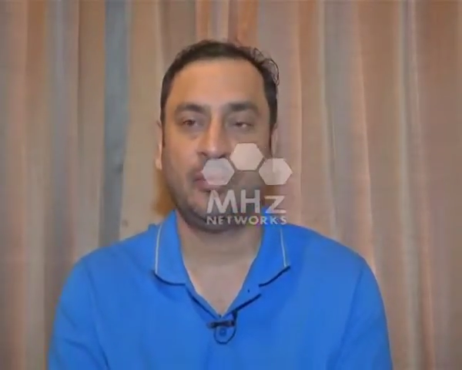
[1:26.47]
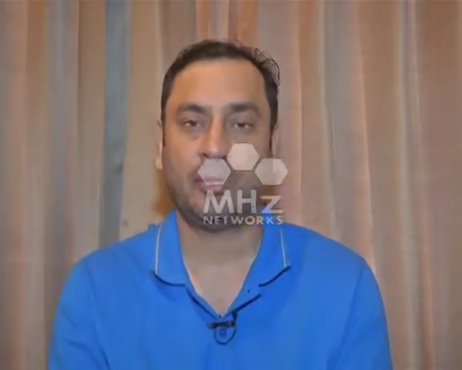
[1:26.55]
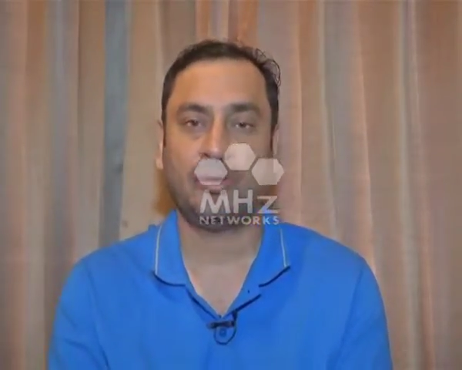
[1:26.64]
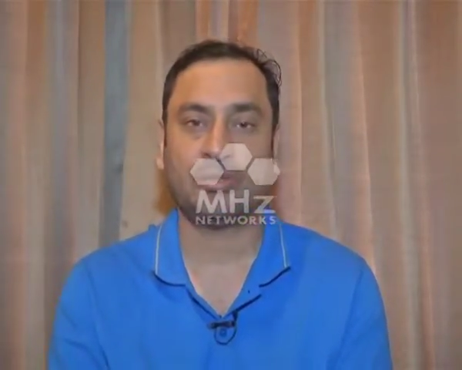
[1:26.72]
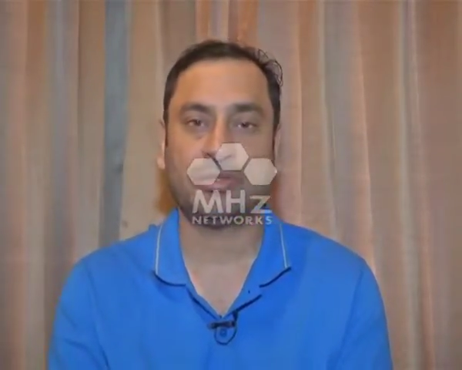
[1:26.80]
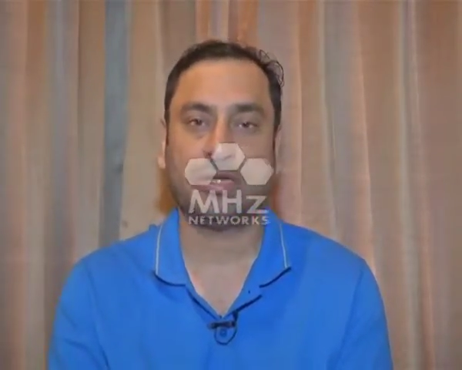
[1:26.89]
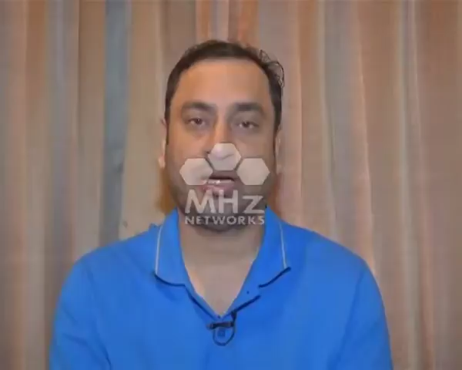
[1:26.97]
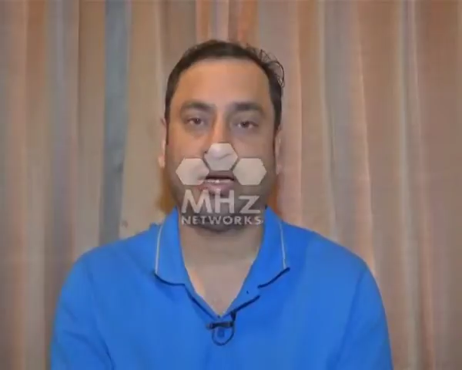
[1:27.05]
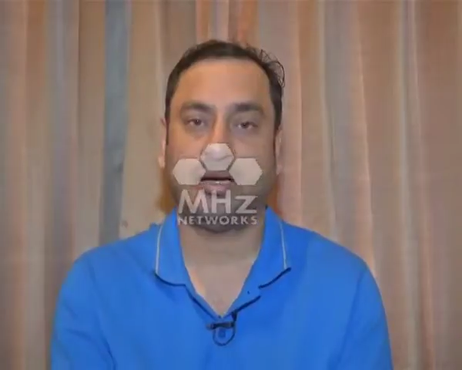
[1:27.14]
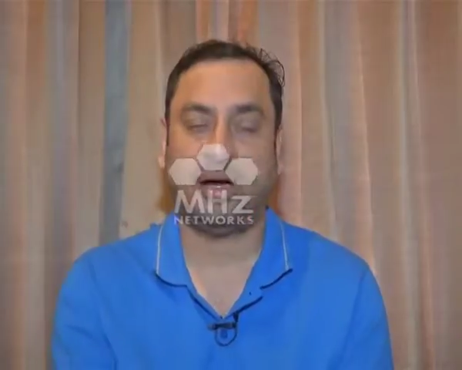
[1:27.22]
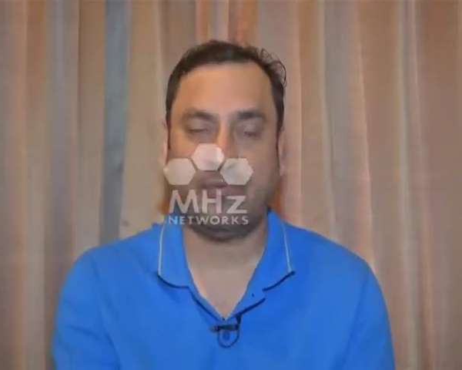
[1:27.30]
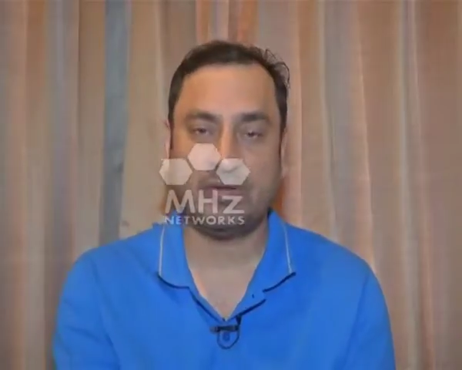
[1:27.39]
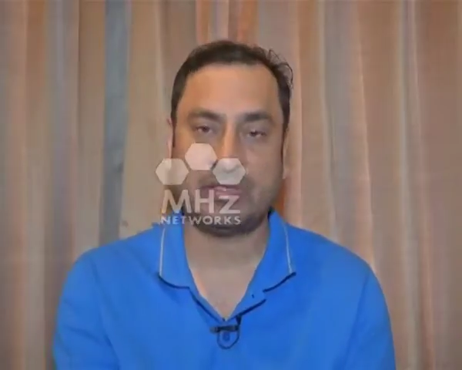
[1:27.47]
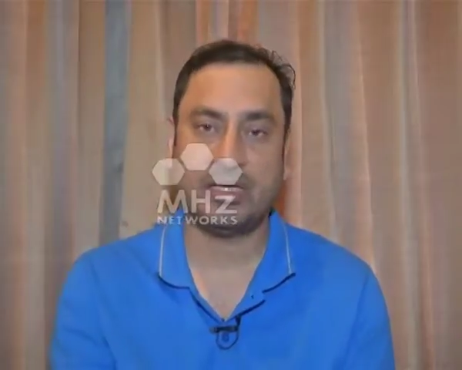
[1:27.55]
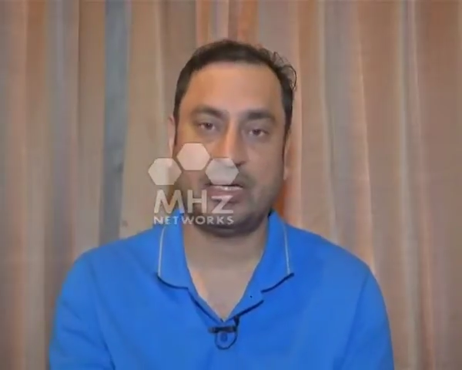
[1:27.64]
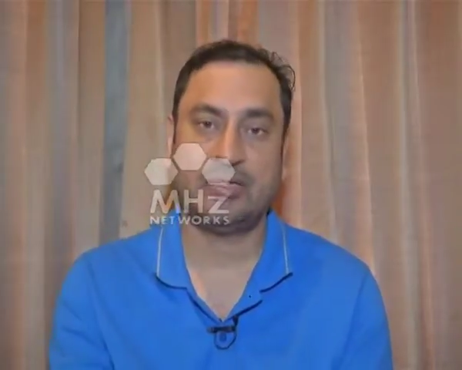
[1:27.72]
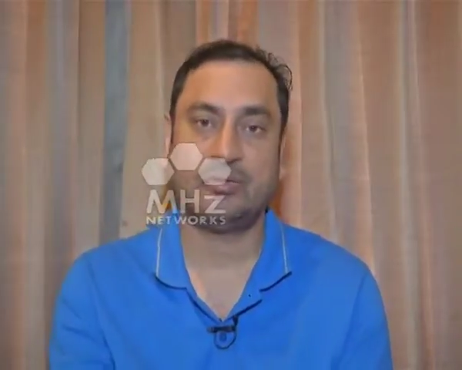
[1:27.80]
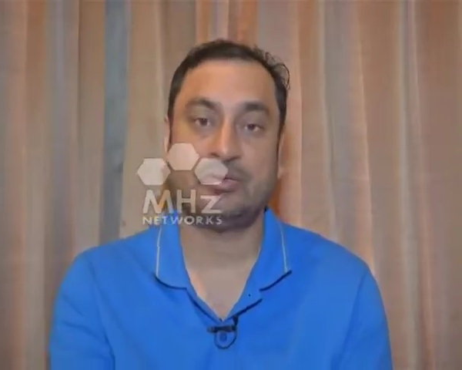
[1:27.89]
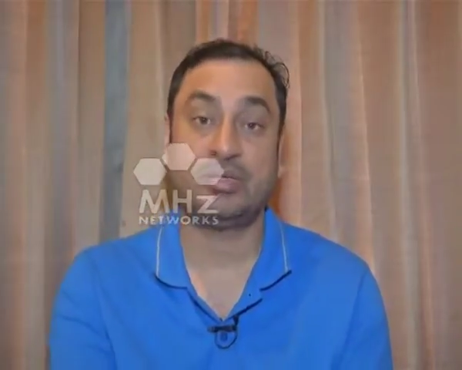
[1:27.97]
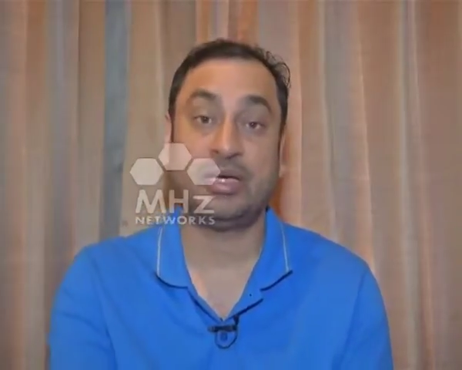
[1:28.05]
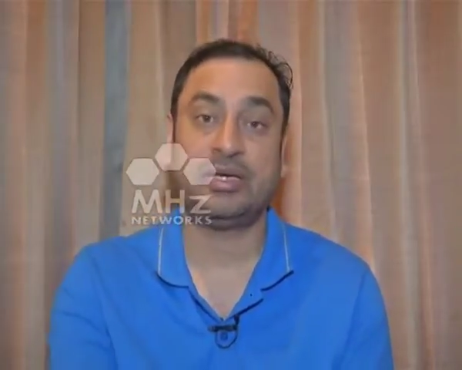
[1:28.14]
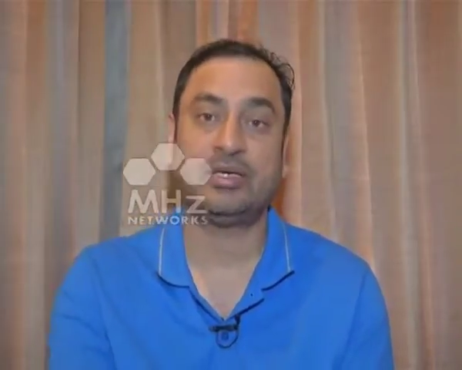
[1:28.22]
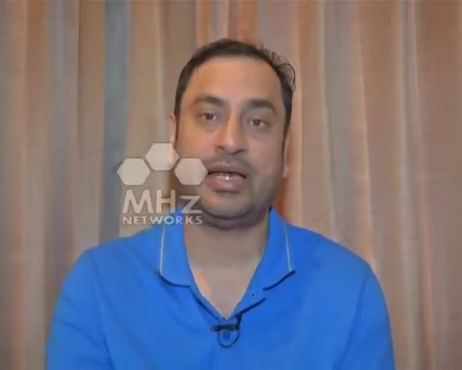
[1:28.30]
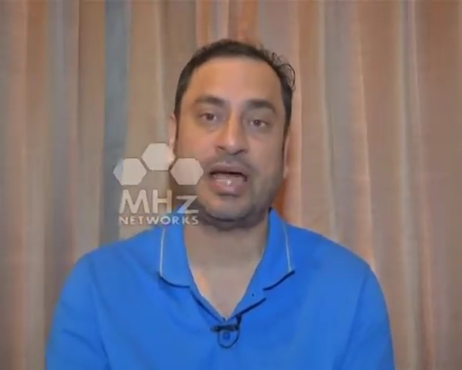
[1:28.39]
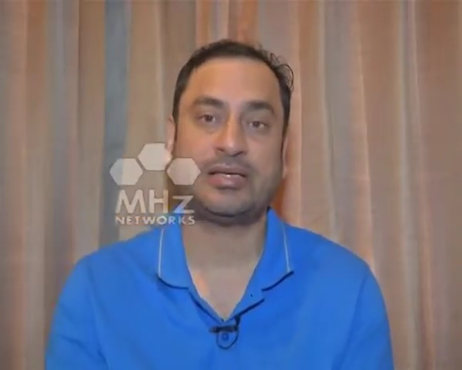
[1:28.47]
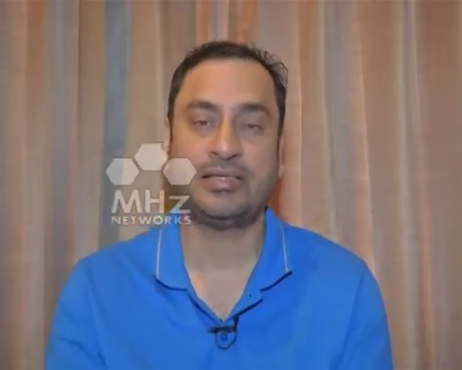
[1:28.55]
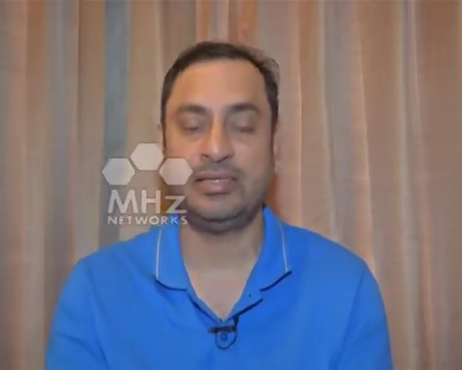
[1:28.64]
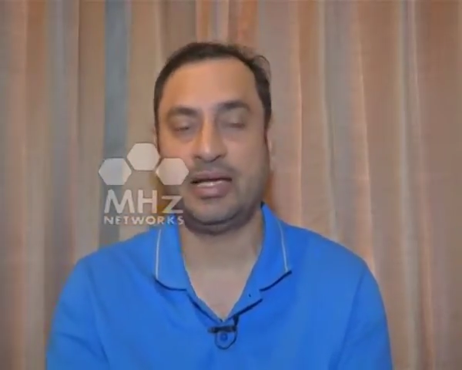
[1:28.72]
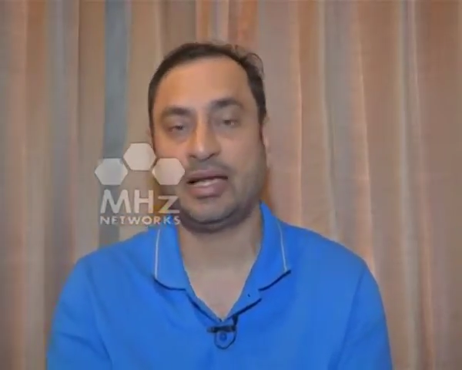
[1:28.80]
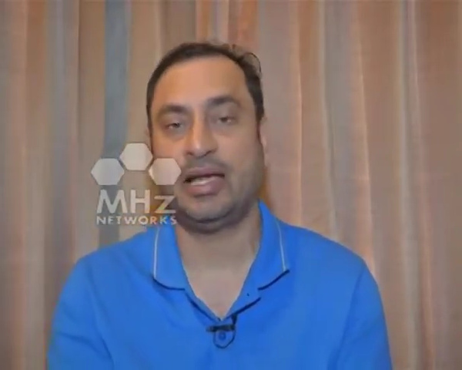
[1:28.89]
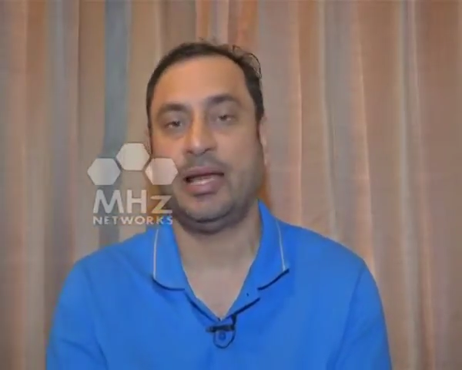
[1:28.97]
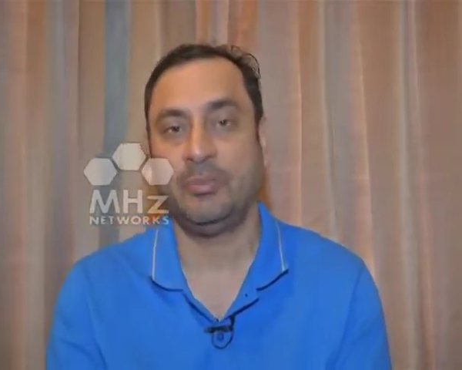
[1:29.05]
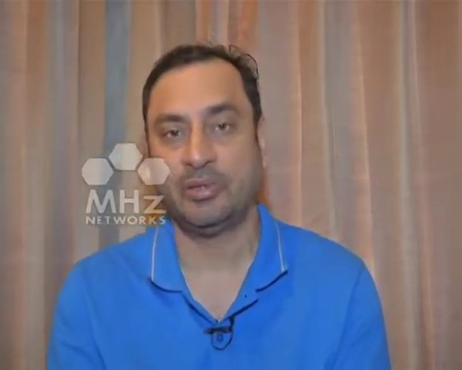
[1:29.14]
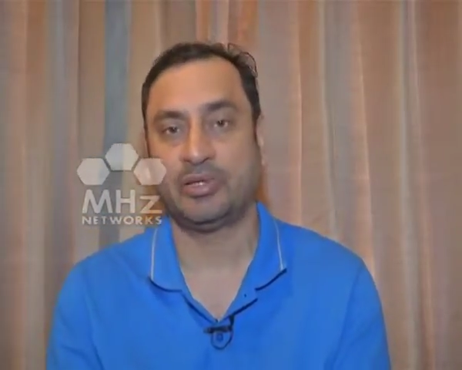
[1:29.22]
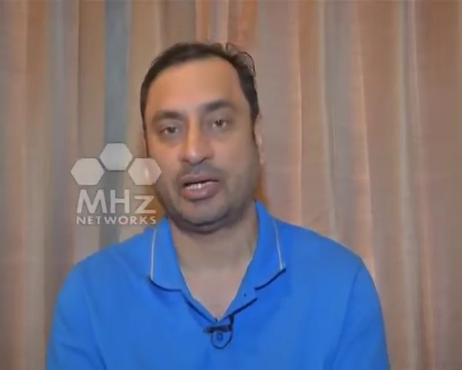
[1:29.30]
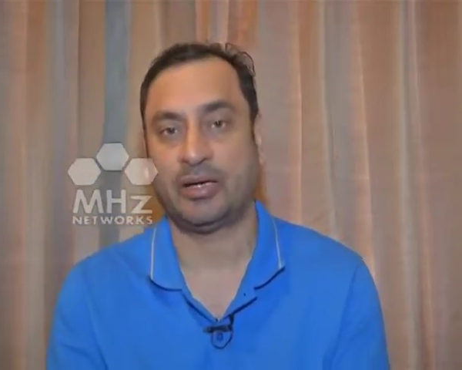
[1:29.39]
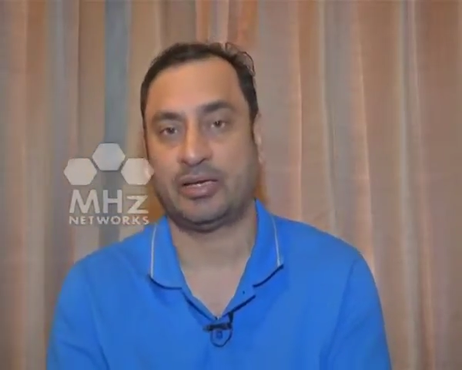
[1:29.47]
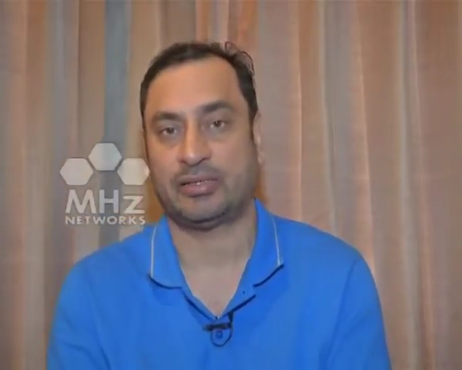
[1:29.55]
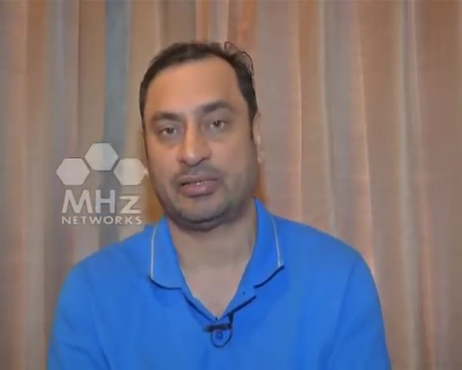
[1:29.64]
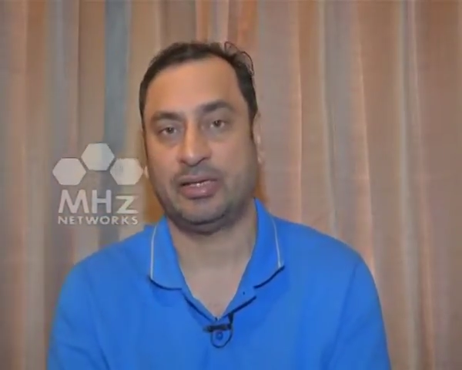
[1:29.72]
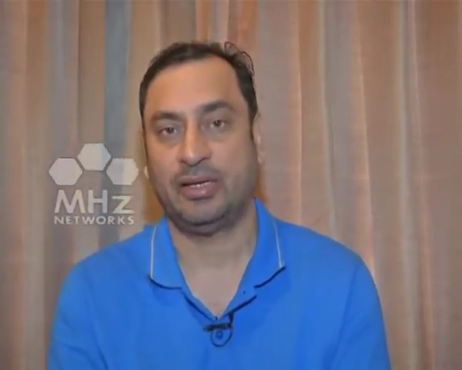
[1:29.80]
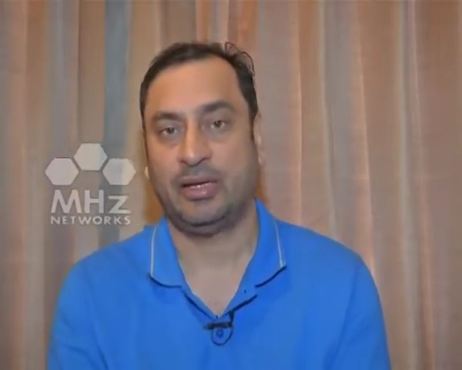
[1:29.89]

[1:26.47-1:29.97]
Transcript: because uh, Hafiz Saeed, who's an internationally acclaimed terrorist,